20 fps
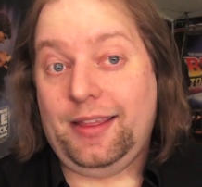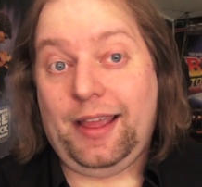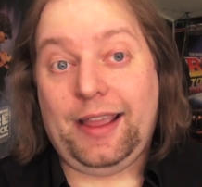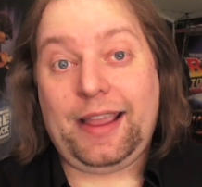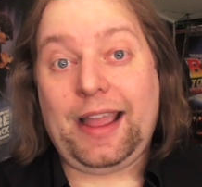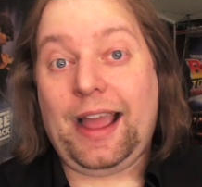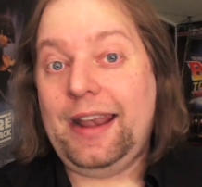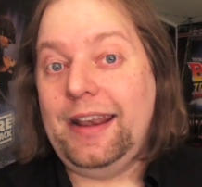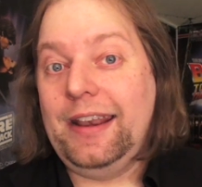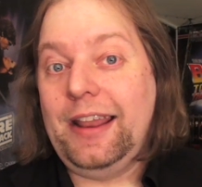I
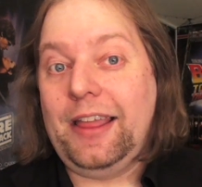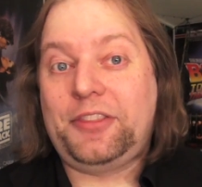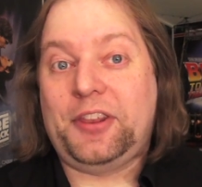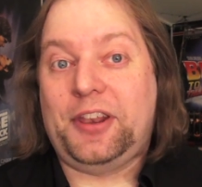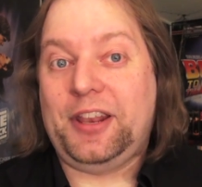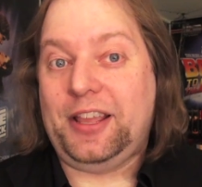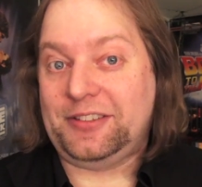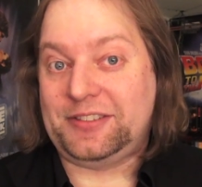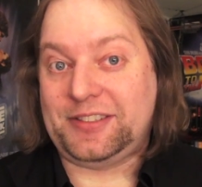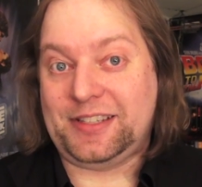got
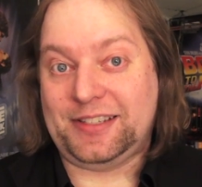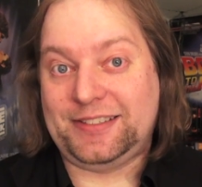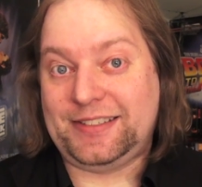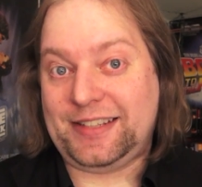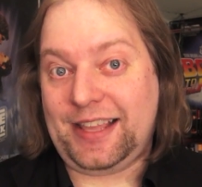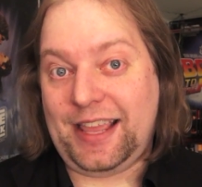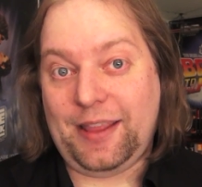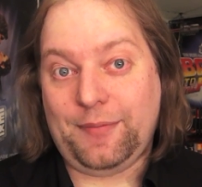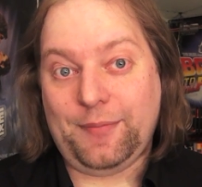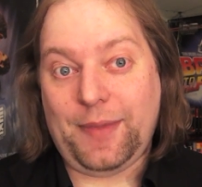nothing else to
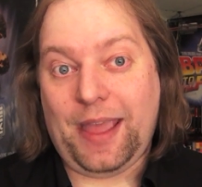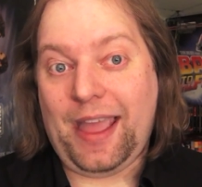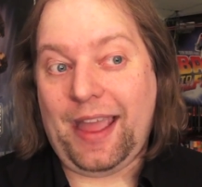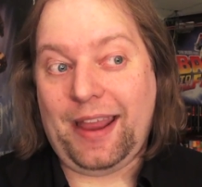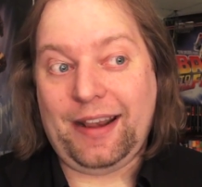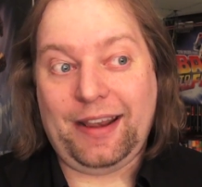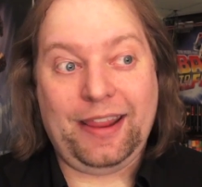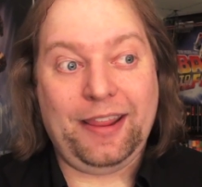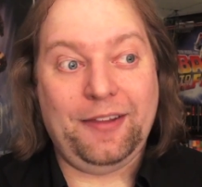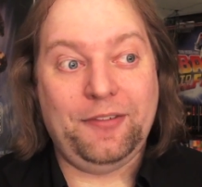say,
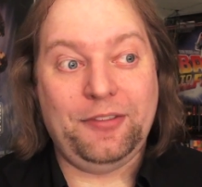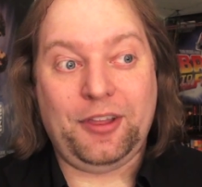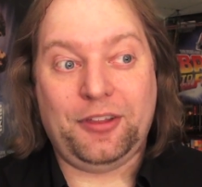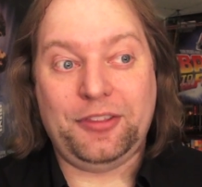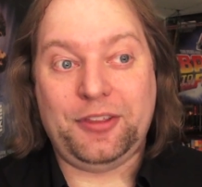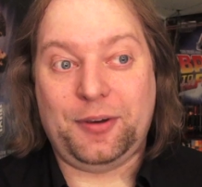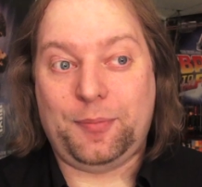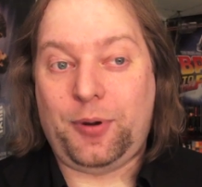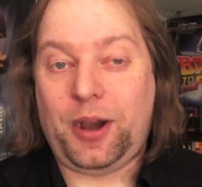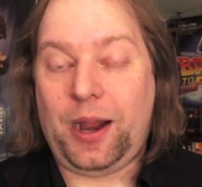man, even though
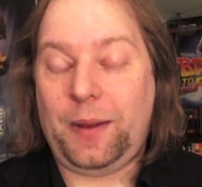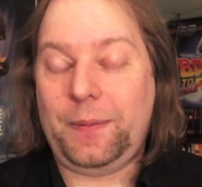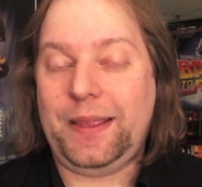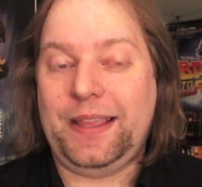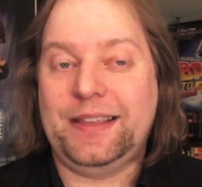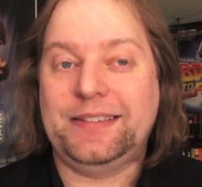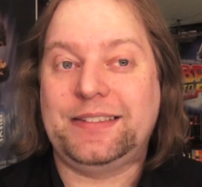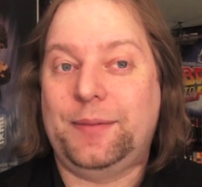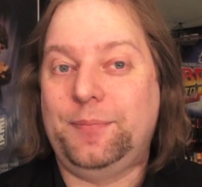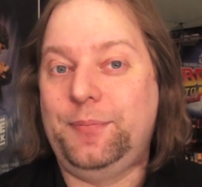there
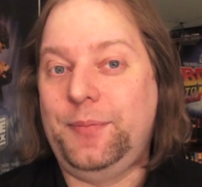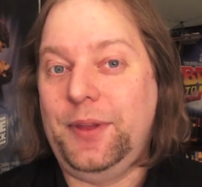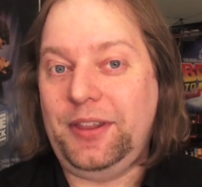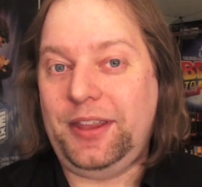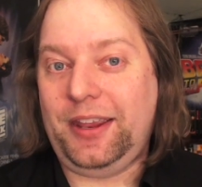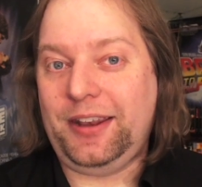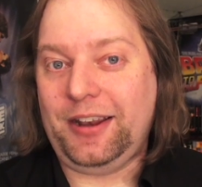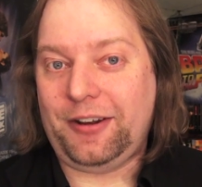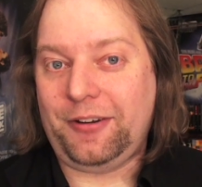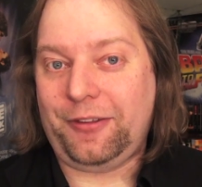probably is a
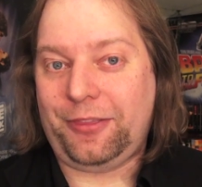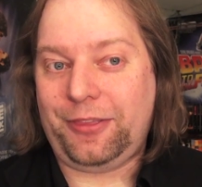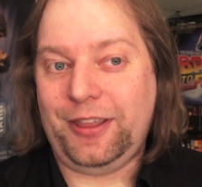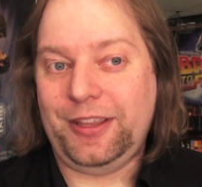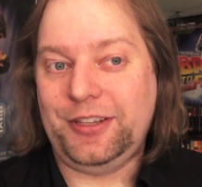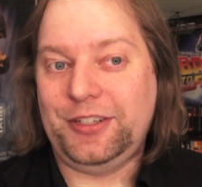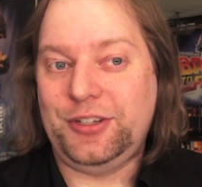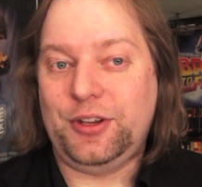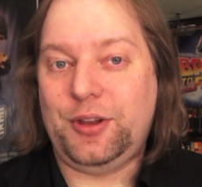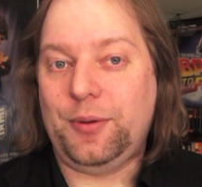million other
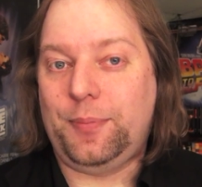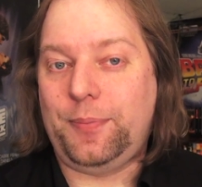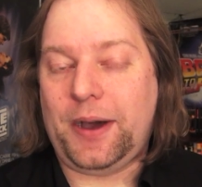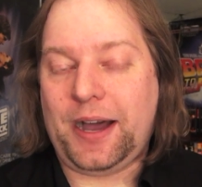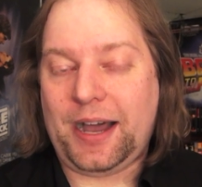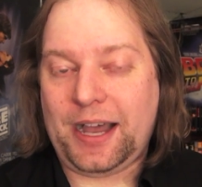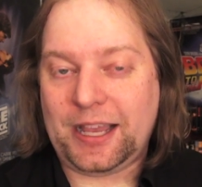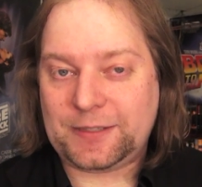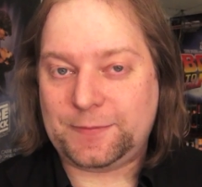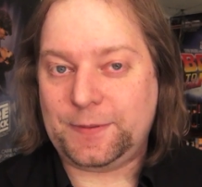things you could
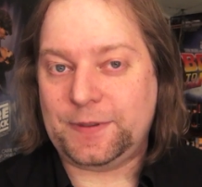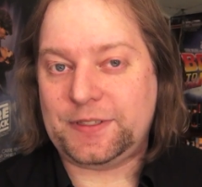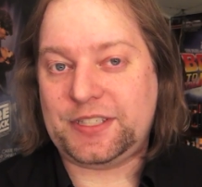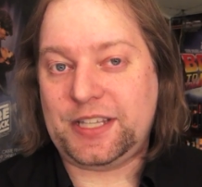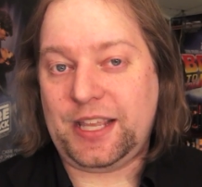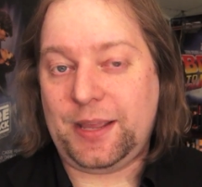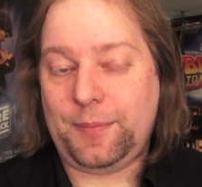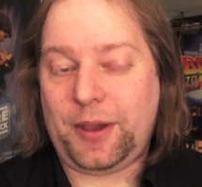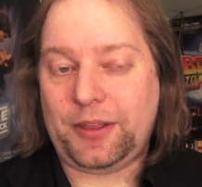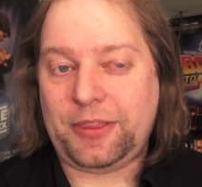possibly
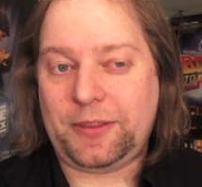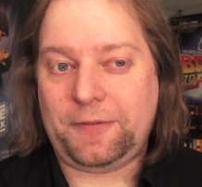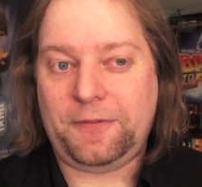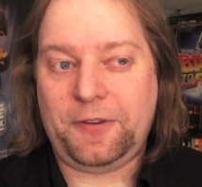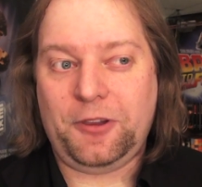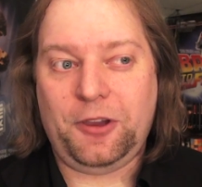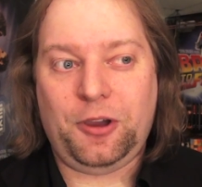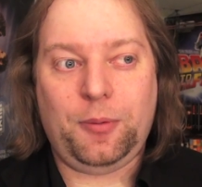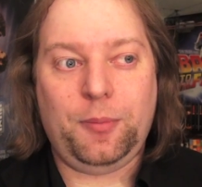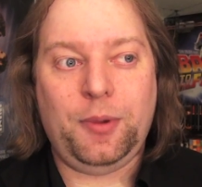say about the
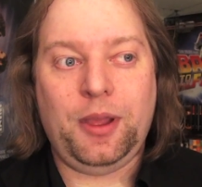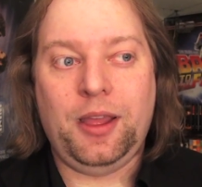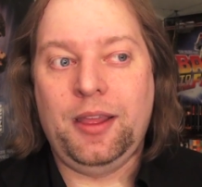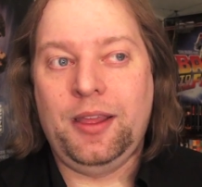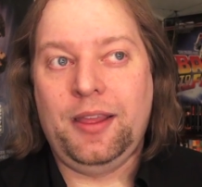film.